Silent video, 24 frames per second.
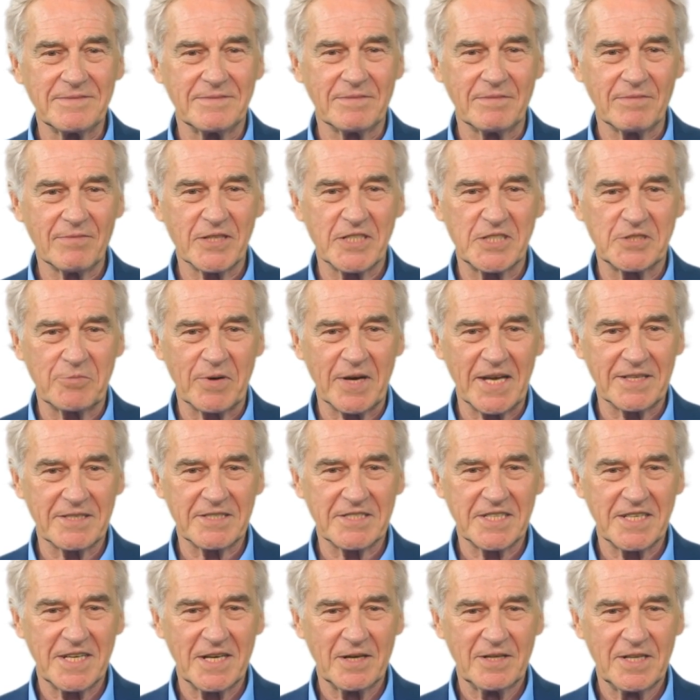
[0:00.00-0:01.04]
This
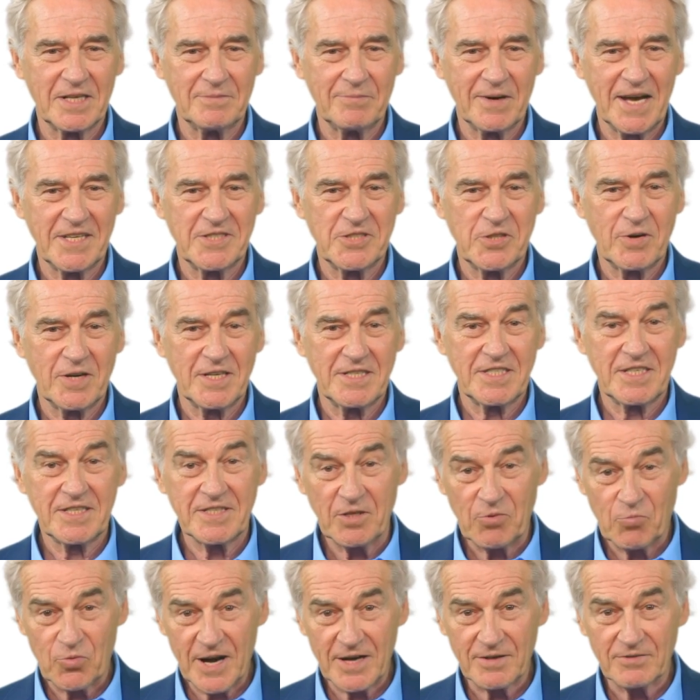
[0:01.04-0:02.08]
means you can actually do
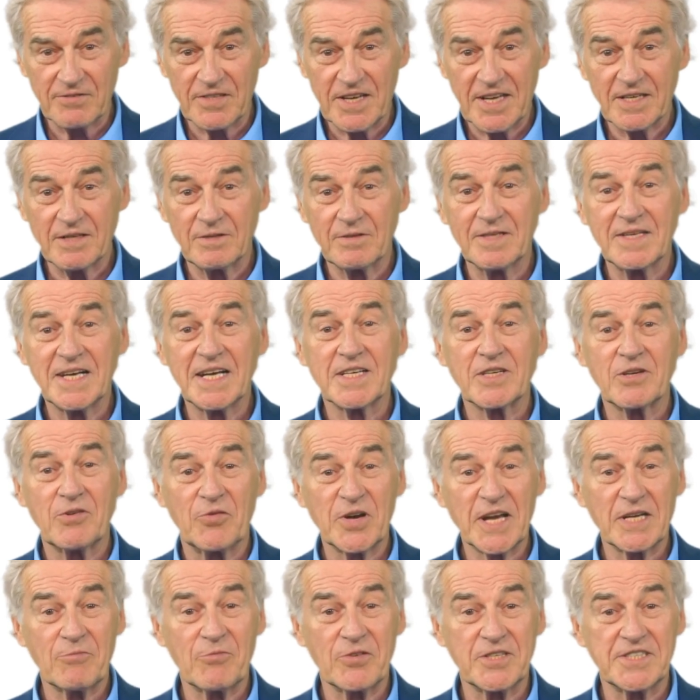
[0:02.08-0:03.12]
the right thing, get a
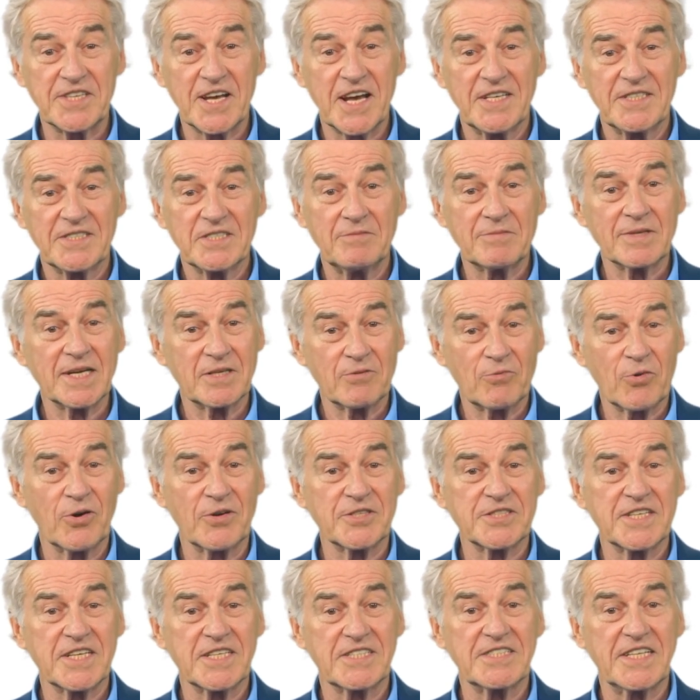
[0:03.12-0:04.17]
great result, and
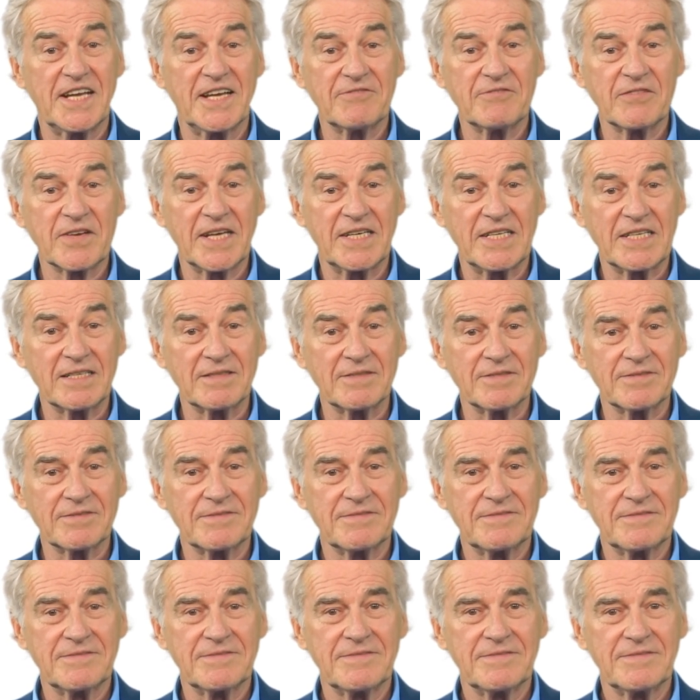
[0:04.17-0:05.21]
also save money.
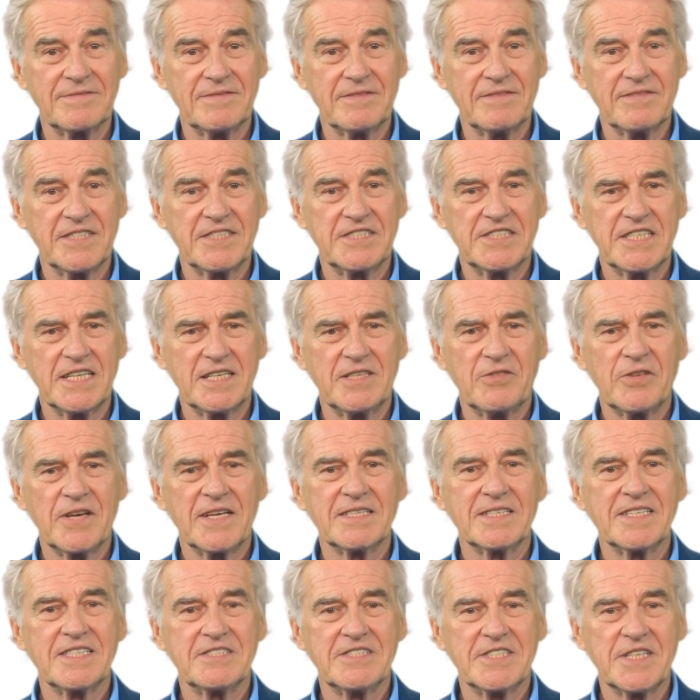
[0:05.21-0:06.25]
The
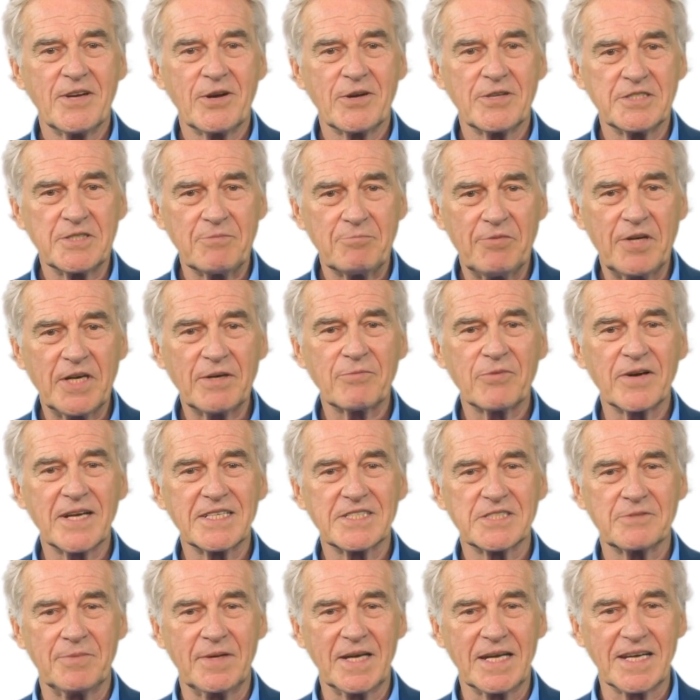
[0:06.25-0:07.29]
secret is to use appropriate
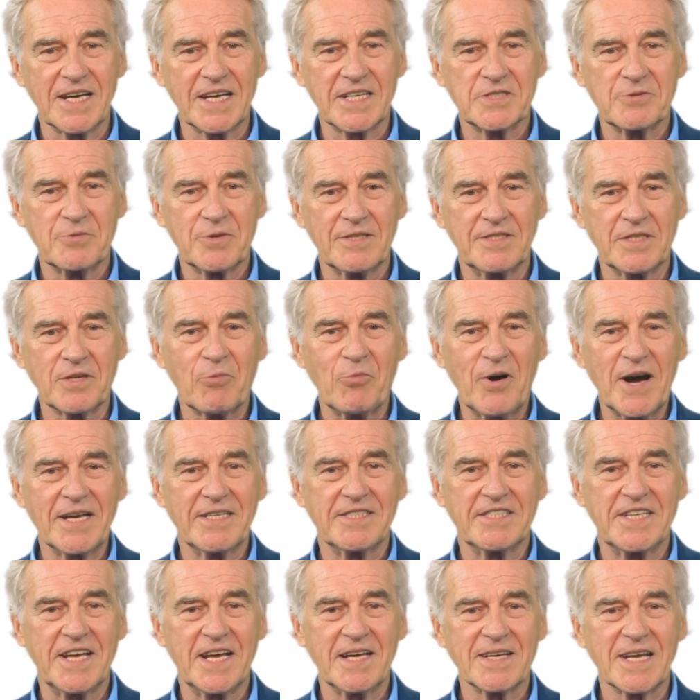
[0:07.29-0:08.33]
speakers with the right
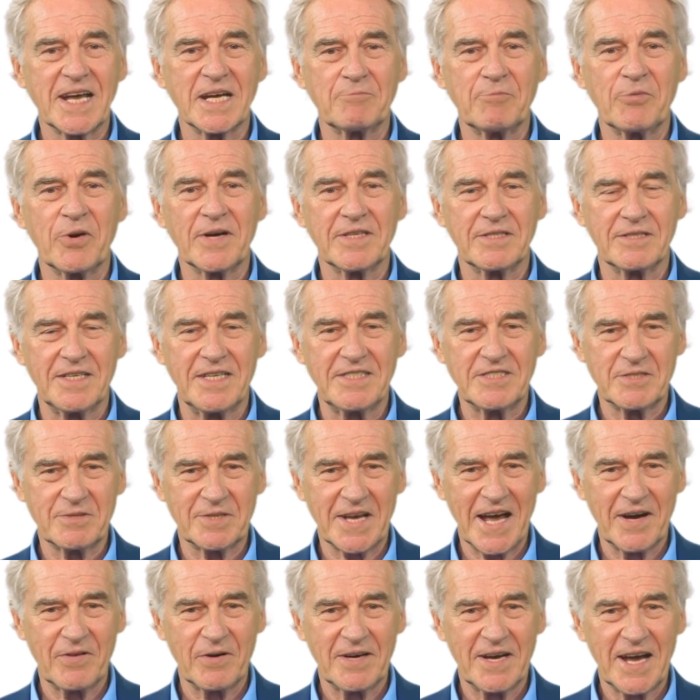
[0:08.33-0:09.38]
sound output and to
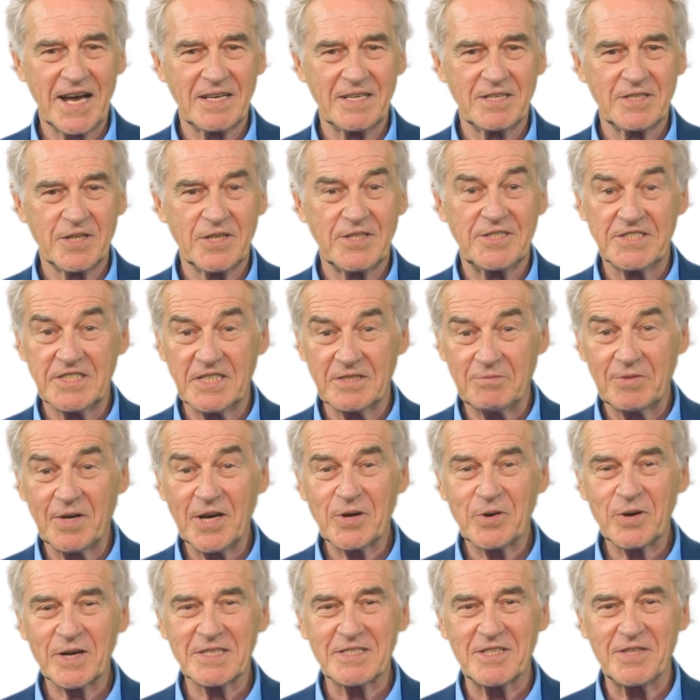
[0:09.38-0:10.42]
carry out acoustic
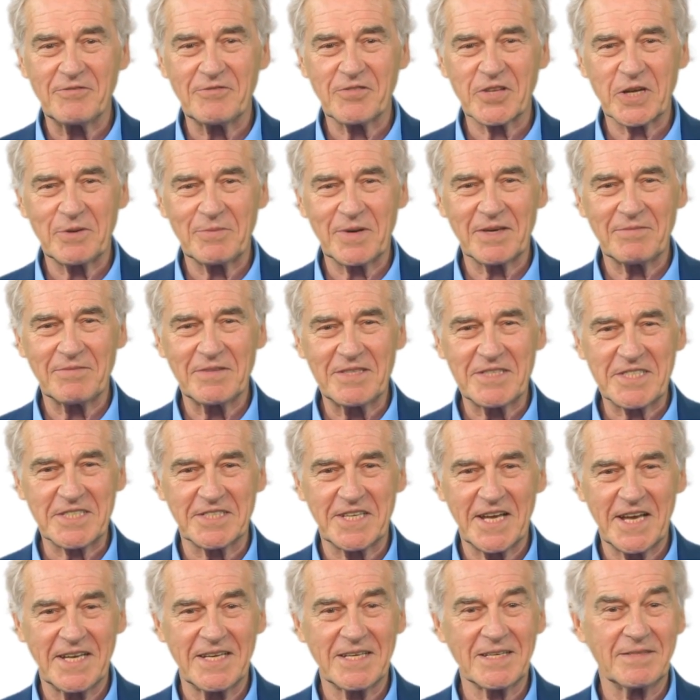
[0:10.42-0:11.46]
modeling to firm up the
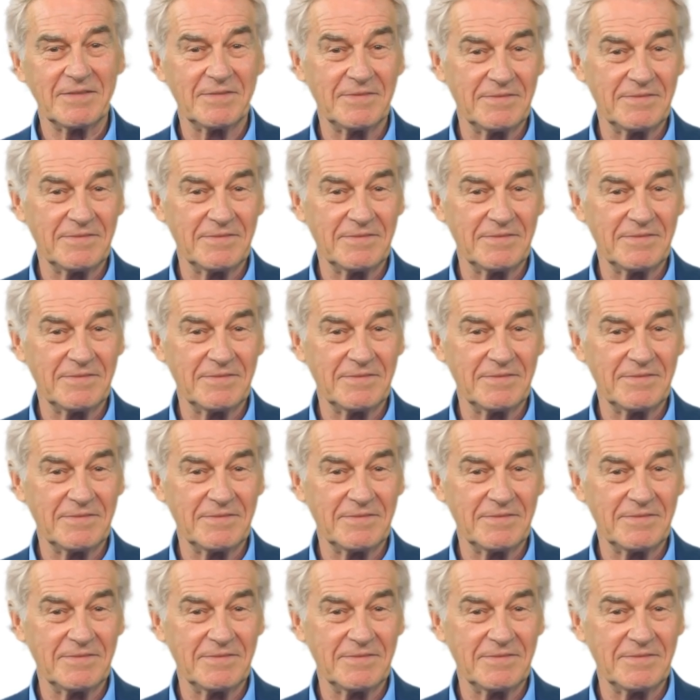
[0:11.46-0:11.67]
design.